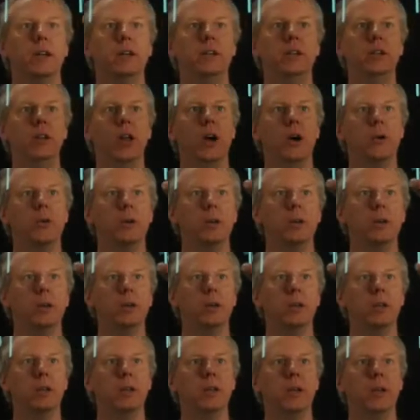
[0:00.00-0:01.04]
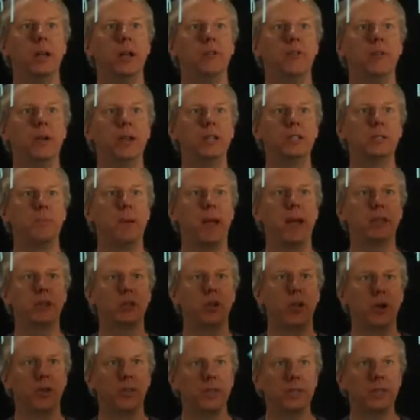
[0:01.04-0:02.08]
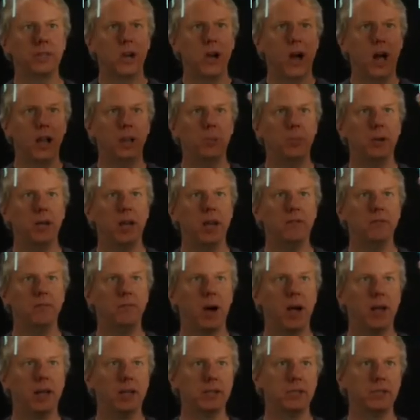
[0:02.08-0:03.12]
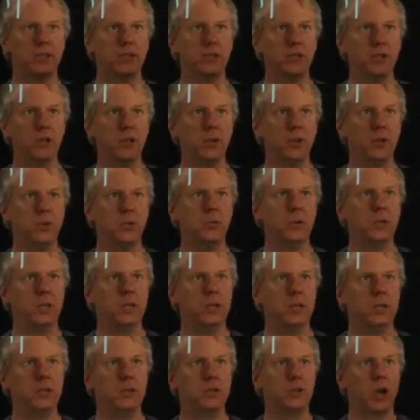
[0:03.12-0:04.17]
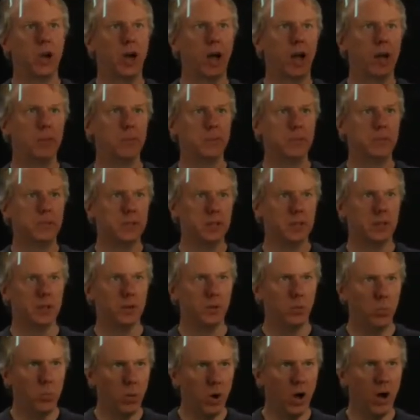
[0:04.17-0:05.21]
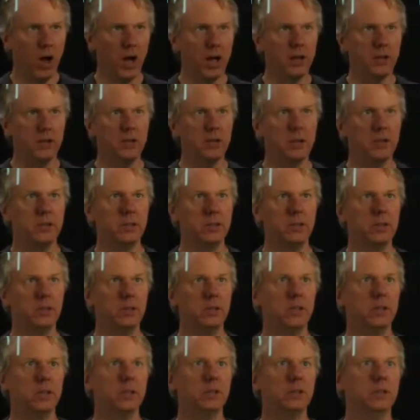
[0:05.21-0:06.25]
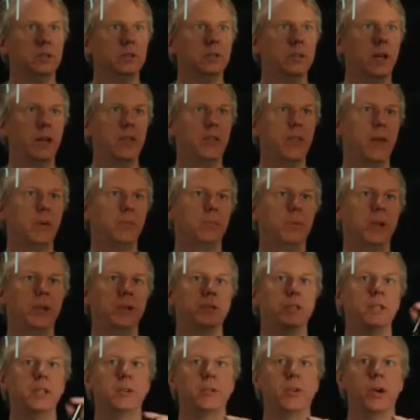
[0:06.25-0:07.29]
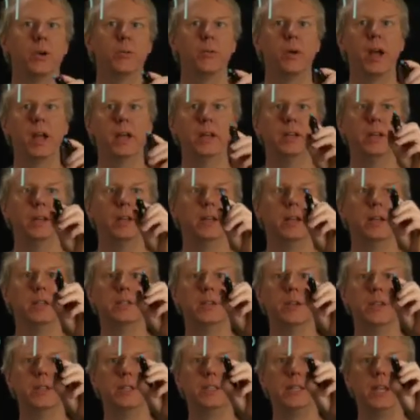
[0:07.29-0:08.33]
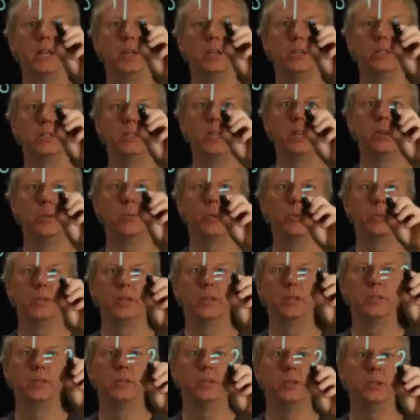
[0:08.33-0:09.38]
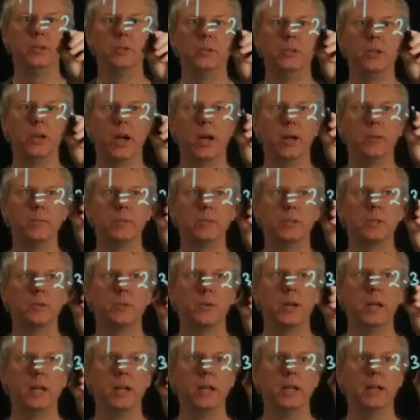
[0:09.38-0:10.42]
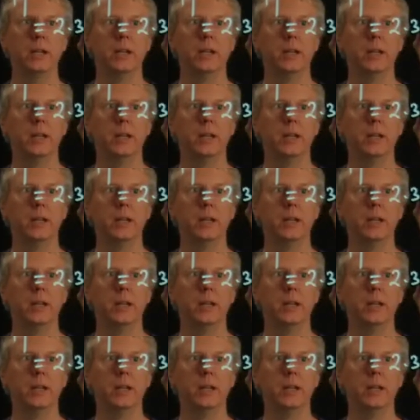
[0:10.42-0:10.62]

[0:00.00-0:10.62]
you know, if we expand along this column, we'd have -2 times 1 and then plus 0, right? So this is equal to 2 times 3